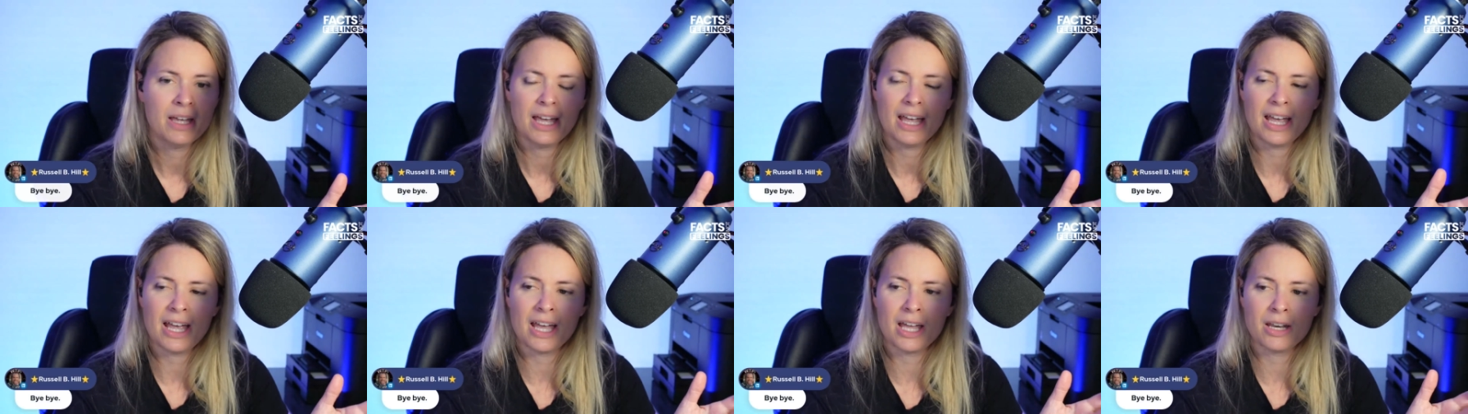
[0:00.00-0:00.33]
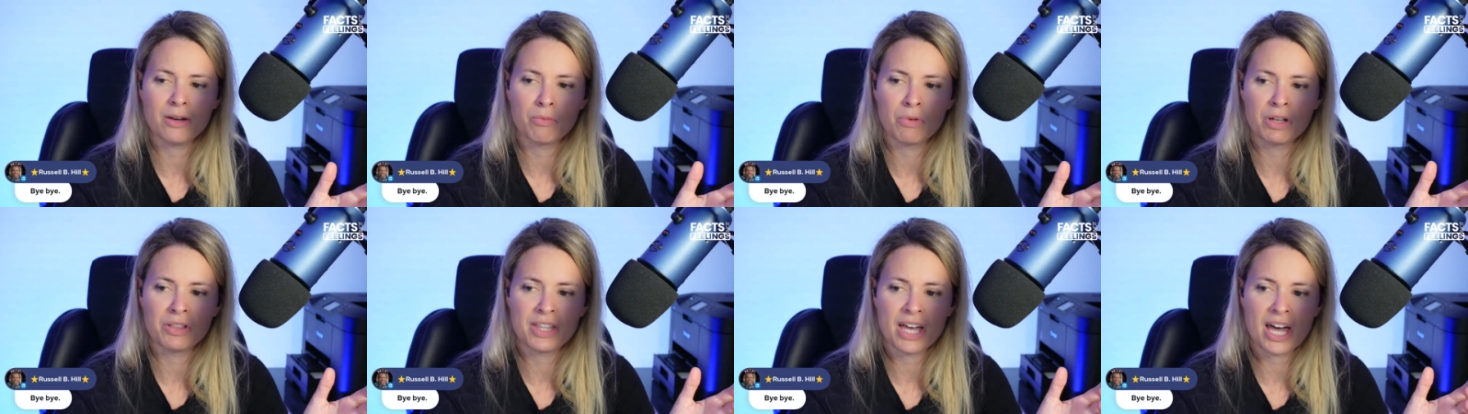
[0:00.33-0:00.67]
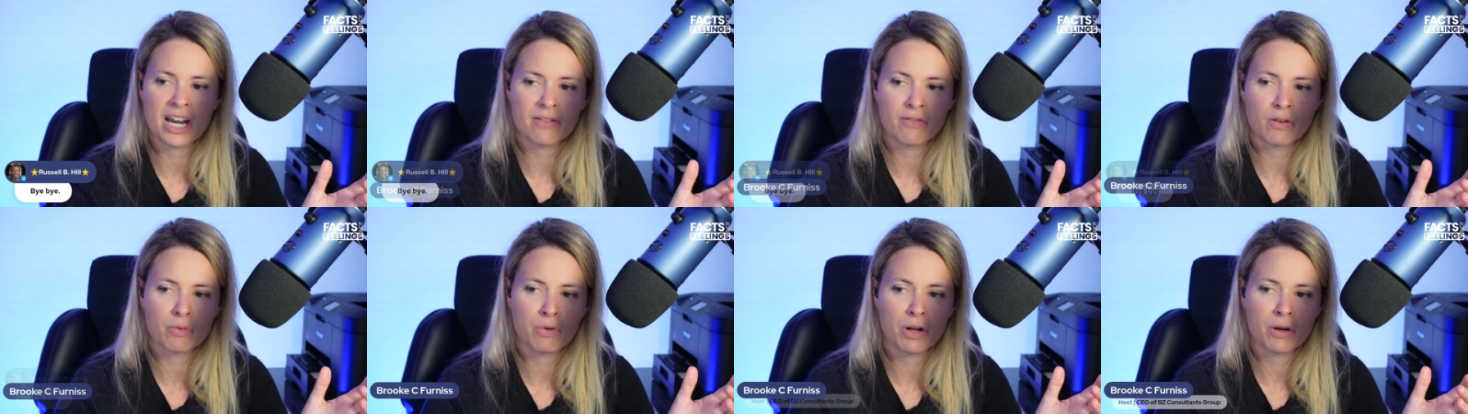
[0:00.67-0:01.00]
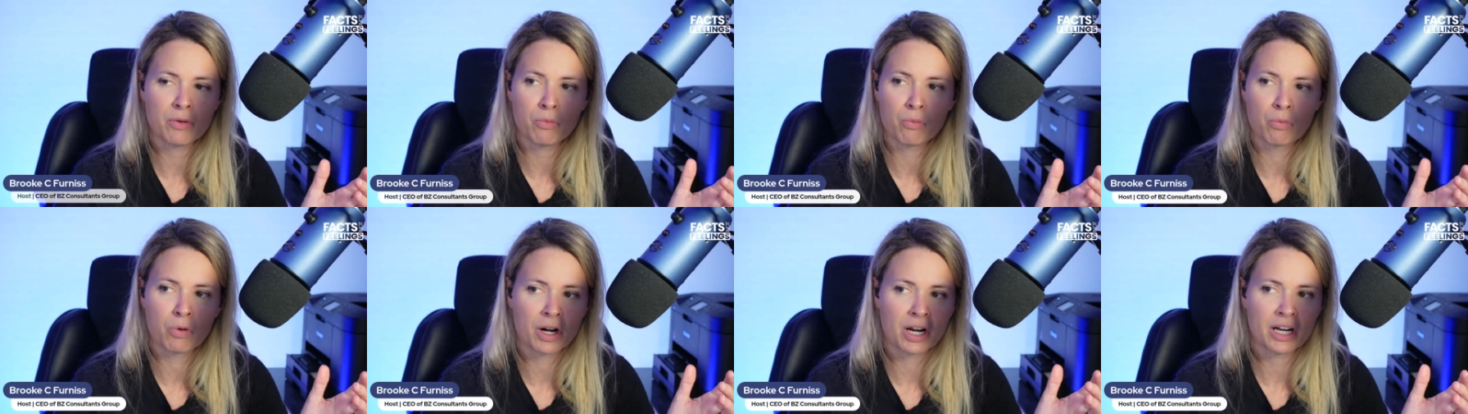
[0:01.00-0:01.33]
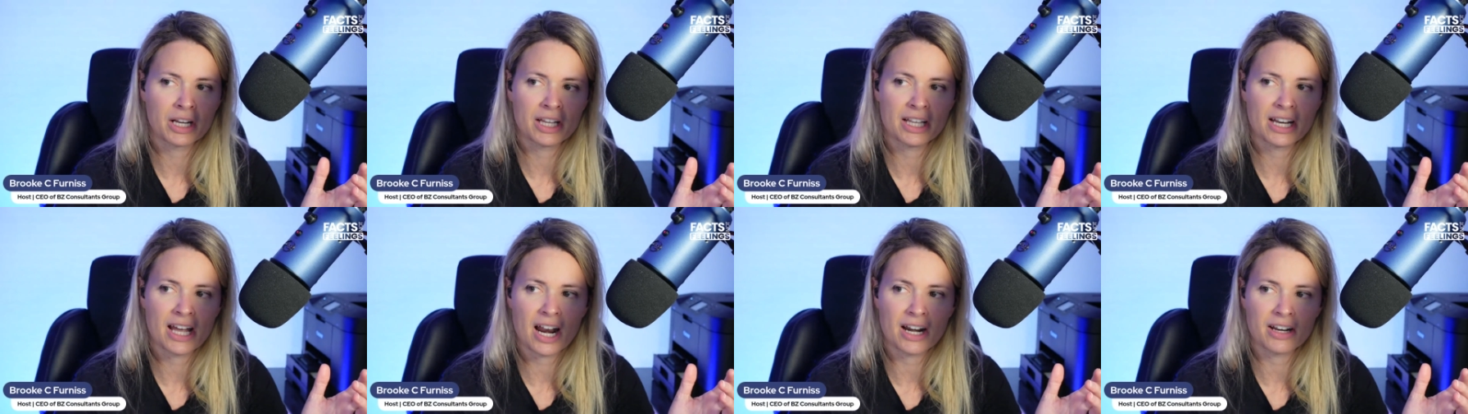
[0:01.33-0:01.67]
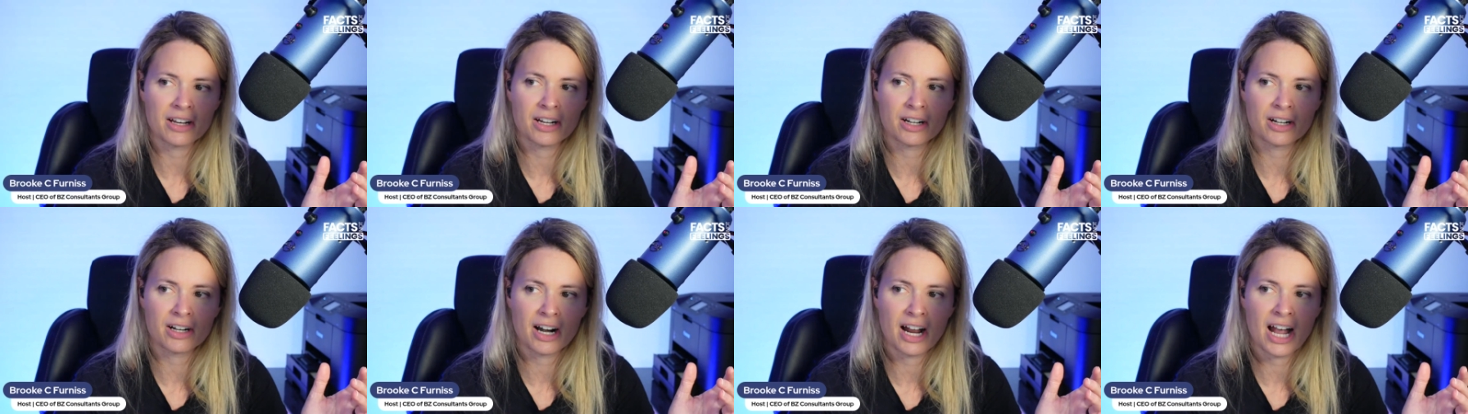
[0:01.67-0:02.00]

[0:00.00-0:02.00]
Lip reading: And with that, everyone, we're going to get out of here.